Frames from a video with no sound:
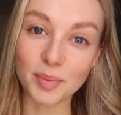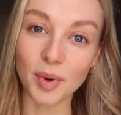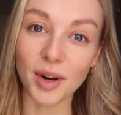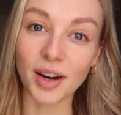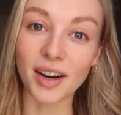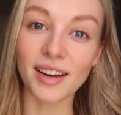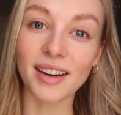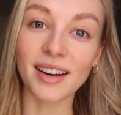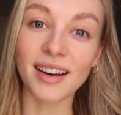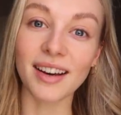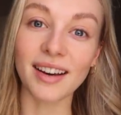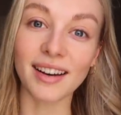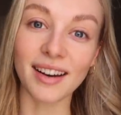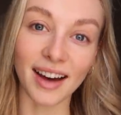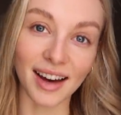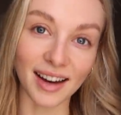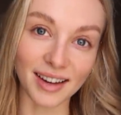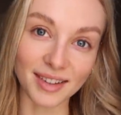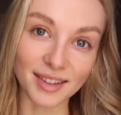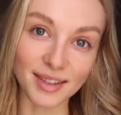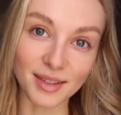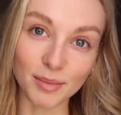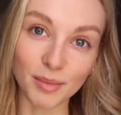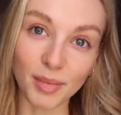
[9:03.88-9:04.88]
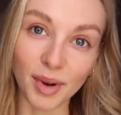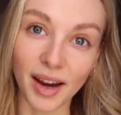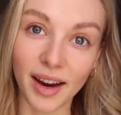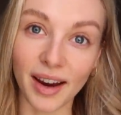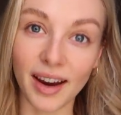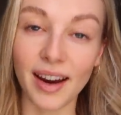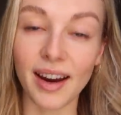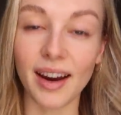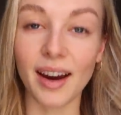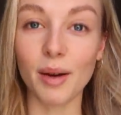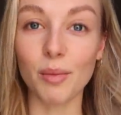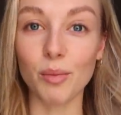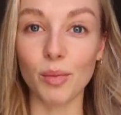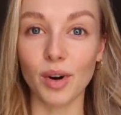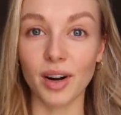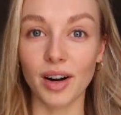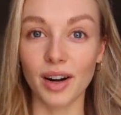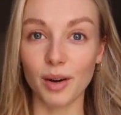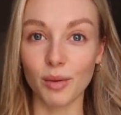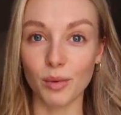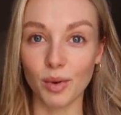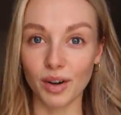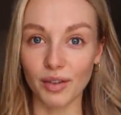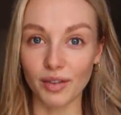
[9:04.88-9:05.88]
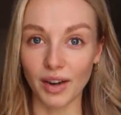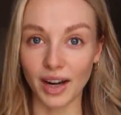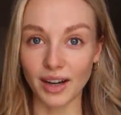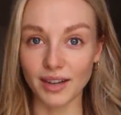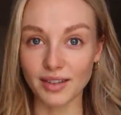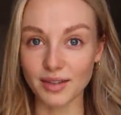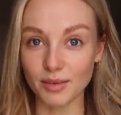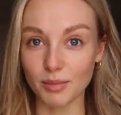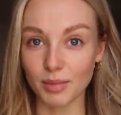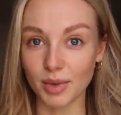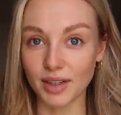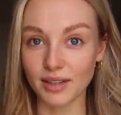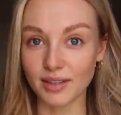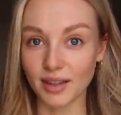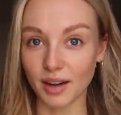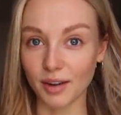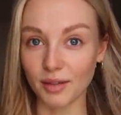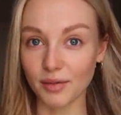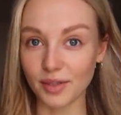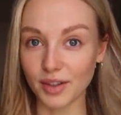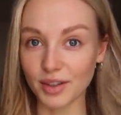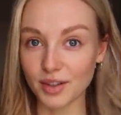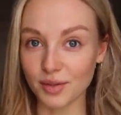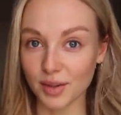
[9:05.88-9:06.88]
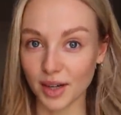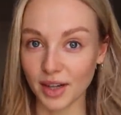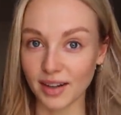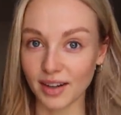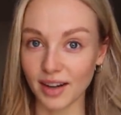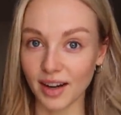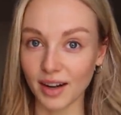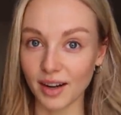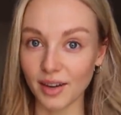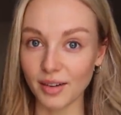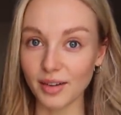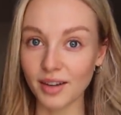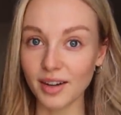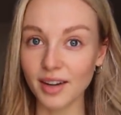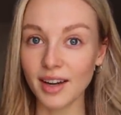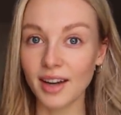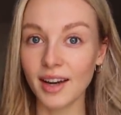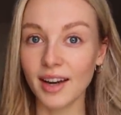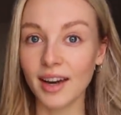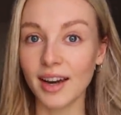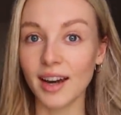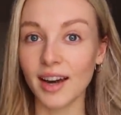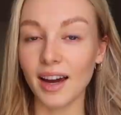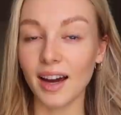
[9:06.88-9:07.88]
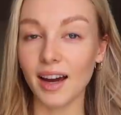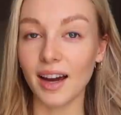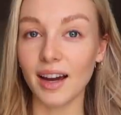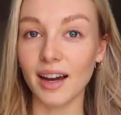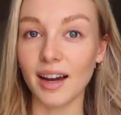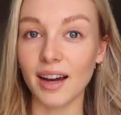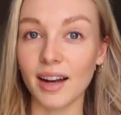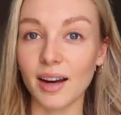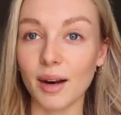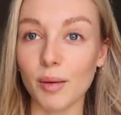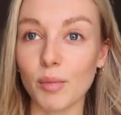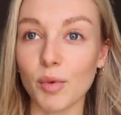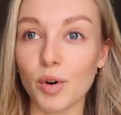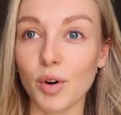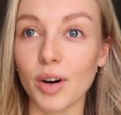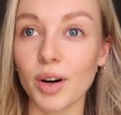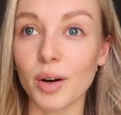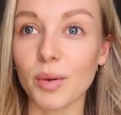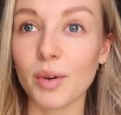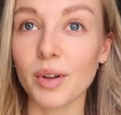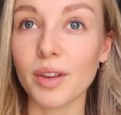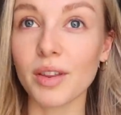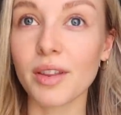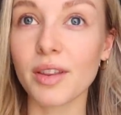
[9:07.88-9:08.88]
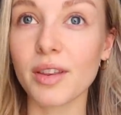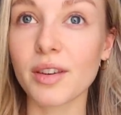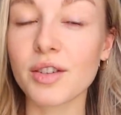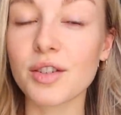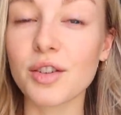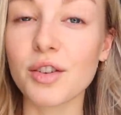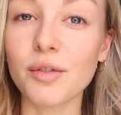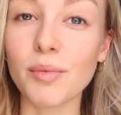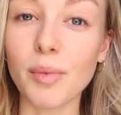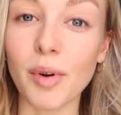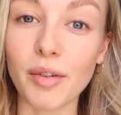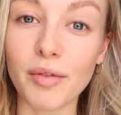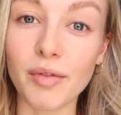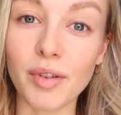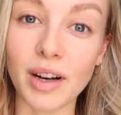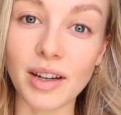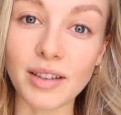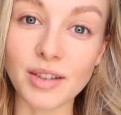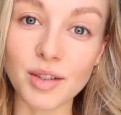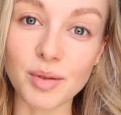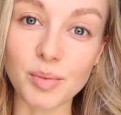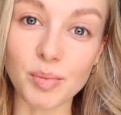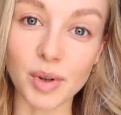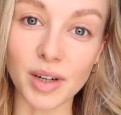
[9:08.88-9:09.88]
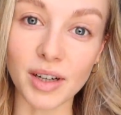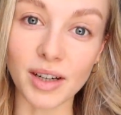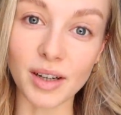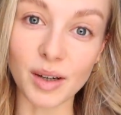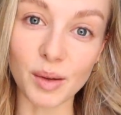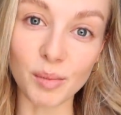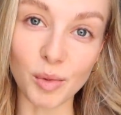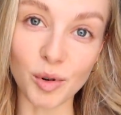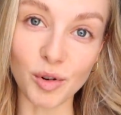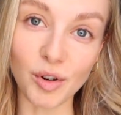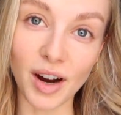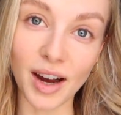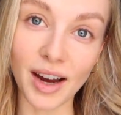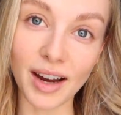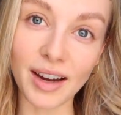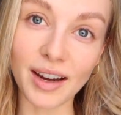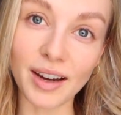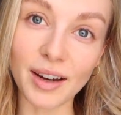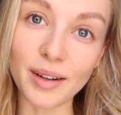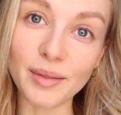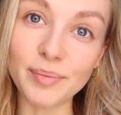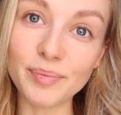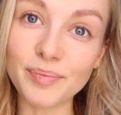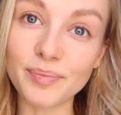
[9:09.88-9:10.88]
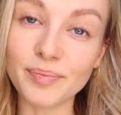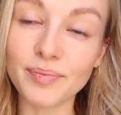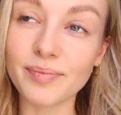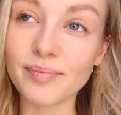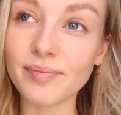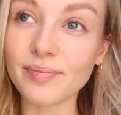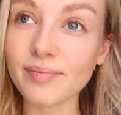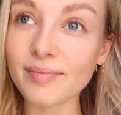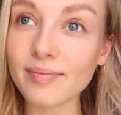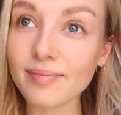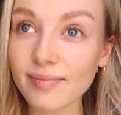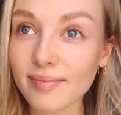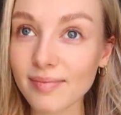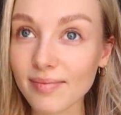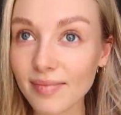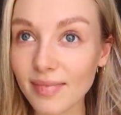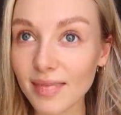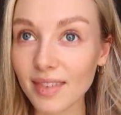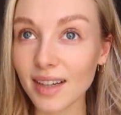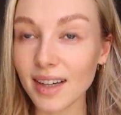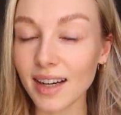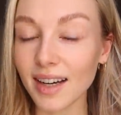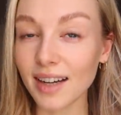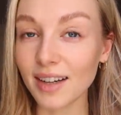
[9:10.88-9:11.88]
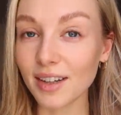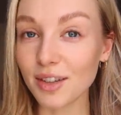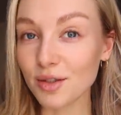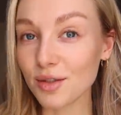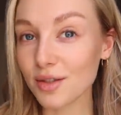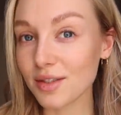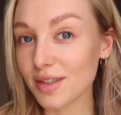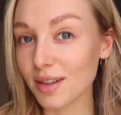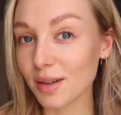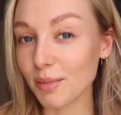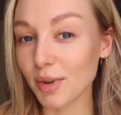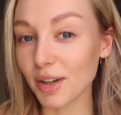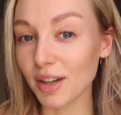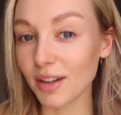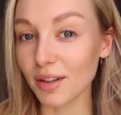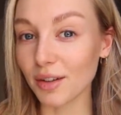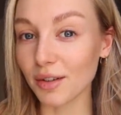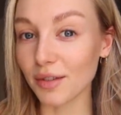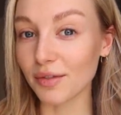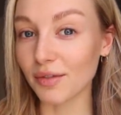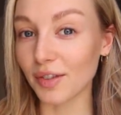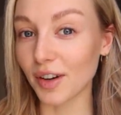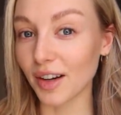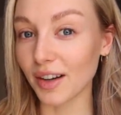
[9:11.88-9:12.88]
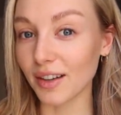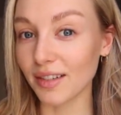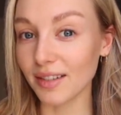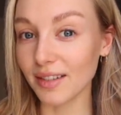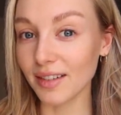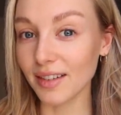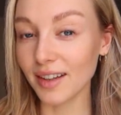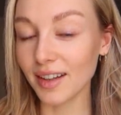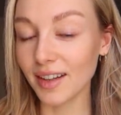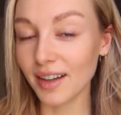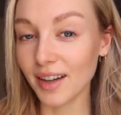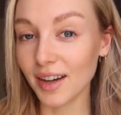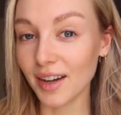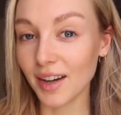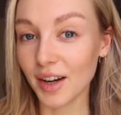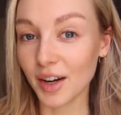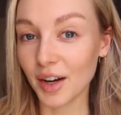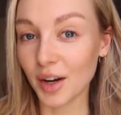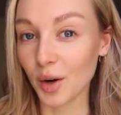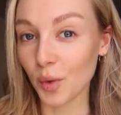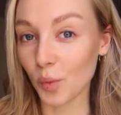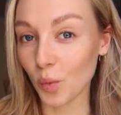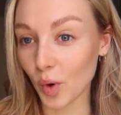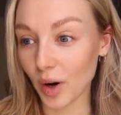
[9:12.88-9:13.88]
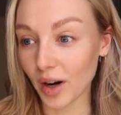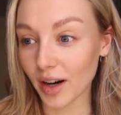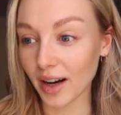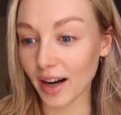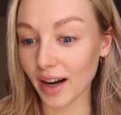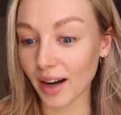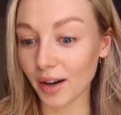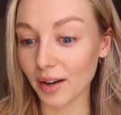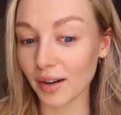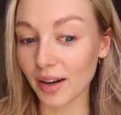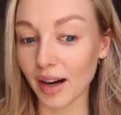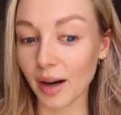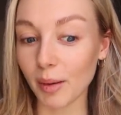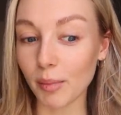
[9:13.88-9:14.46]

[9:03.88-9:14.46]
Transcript: Body and Addison Bay. I'm wearing one of Addison Bay's outfits right now. And I'm going with two of my friends, Brittany and Mariah. And it's just gonna be a little fun workout.